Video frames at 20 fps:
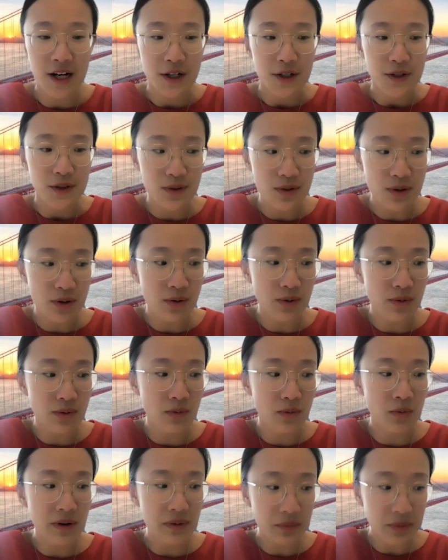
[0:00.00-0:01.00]
So
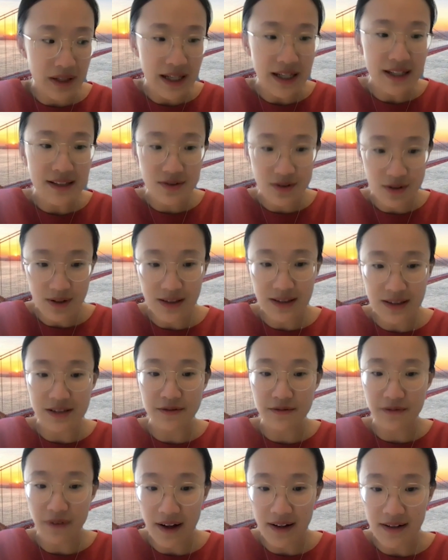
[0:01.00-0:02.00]
when we had started
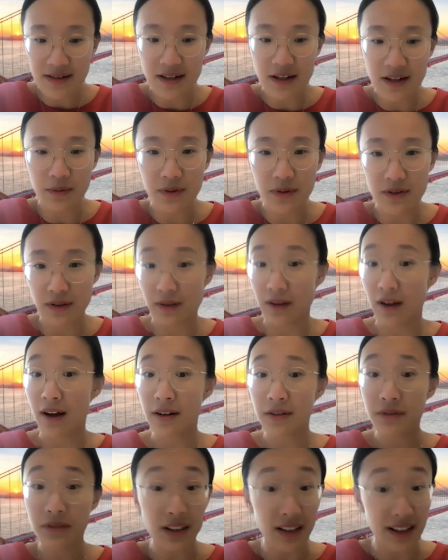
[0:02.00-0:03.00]
this fund, it was a
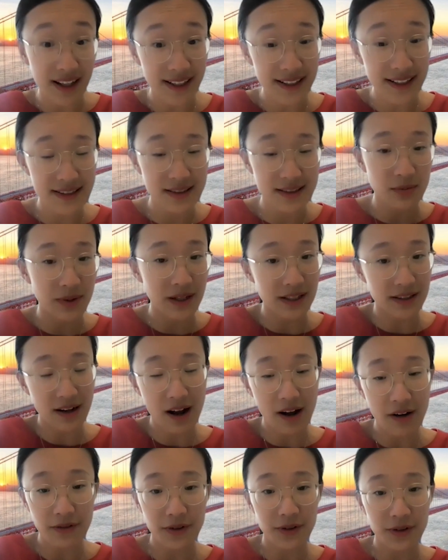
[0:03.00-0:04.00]
lot of clients that we had
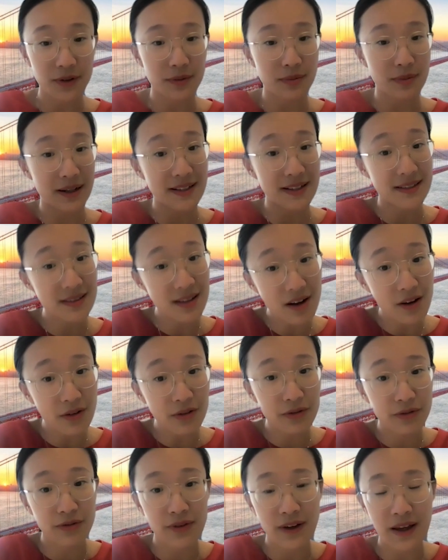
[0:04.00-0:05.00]
covered,
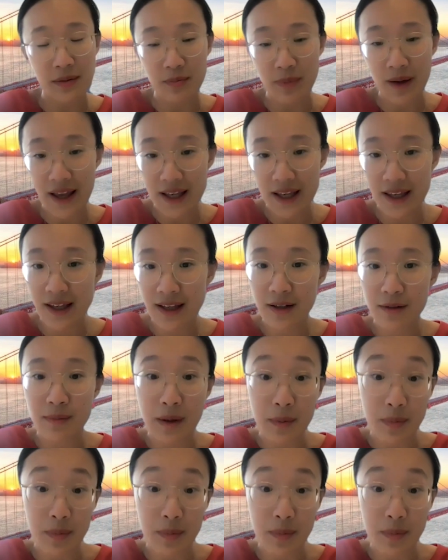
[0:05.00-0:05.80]
myself in banking, my